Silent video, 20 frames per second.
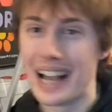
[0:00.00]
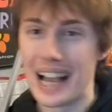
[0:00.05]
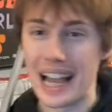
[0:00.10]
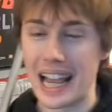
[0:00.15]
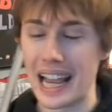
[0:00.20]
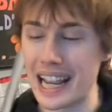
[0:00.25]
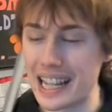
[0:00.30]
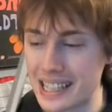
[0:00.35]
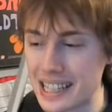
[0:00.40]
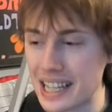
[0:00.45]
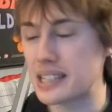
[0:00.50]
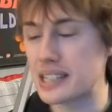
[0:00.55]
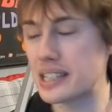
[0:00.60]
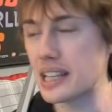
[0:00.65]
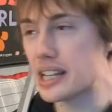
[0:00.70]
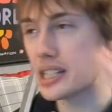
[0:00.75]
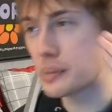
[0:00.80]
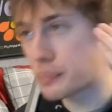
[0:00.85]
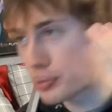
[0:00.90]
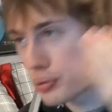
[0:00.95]

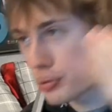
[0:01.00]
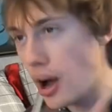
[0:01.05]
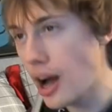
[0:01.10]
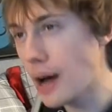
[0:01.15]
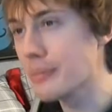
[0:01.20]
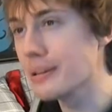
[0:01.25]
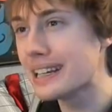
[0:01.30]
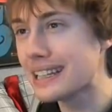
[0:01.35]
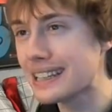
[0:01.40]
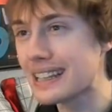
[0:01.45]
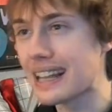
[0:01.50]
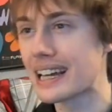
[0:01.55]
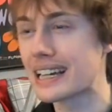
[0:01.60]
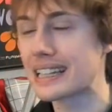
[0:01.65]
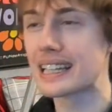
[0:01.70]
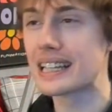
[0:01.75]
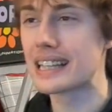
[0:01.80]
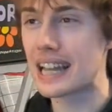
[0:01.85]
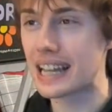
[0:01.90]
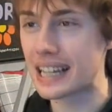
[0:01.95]
It's probably
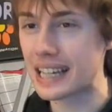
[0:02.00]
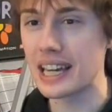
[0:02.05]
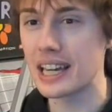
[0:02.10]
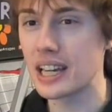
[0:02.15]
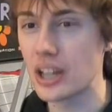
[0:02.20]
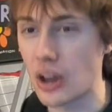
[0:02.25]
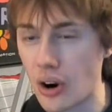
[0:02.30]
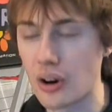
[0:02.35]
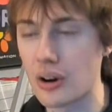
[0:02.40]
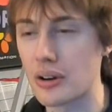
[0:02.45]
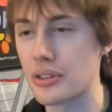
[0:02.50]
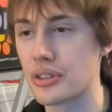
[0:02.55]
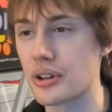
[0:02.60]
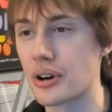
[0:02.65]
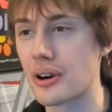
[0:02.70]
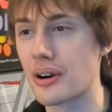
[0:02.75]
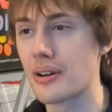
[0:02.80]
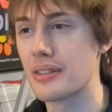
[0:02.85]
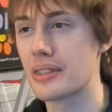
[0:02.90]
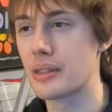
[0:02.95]
likely that King
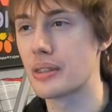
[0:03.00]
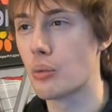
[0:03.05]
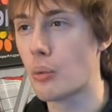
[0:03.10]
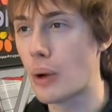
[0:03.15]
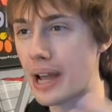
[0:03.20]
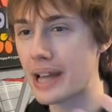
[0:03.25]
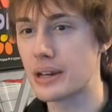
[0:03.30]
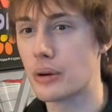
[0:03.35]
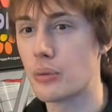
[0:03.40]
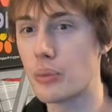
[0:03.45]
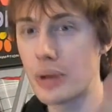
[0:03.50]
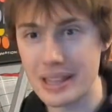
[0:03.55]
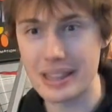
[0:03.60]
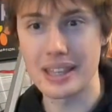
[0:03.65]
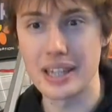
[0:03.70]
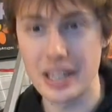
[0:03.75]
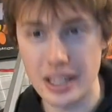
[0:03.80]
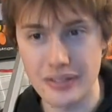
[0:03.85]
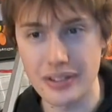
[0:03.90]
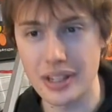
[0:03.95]
Arthur, the way that we
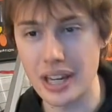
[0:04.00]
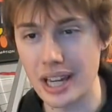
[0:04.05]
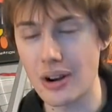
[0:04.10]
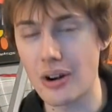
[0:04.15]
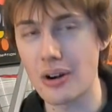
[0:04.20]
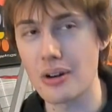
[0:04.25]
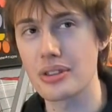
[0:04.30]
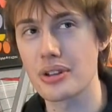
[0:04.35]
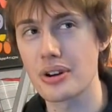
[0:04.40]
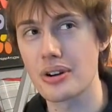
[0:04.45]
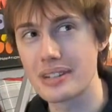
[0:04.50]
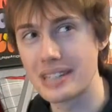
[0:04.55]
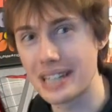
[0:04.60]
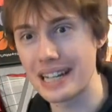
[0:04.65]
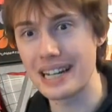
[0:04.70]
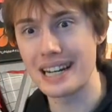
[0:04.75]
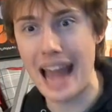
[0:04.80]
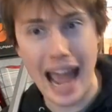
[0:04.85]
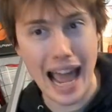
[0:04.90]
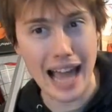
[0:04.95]
think of King Arthur,
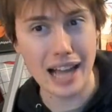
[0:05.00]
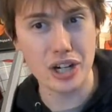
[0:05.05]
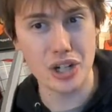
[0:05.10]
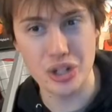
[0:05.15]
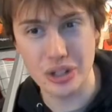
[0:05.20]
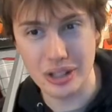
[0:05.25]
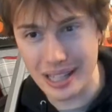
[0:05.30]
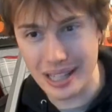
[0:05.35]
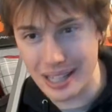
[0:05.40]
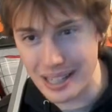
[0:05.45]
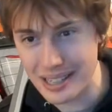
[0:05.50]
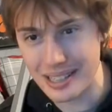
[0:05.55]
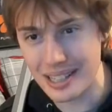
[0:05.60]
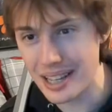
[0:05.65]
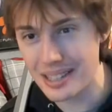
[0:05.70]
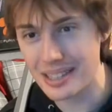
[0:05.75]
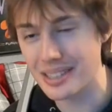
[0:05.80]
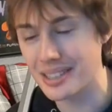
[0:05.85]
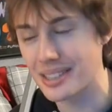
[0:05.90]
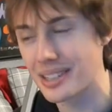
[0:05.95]
didn't actually
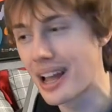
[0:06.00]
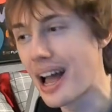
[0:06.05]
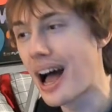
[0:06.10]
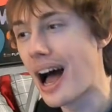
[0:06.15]
exist.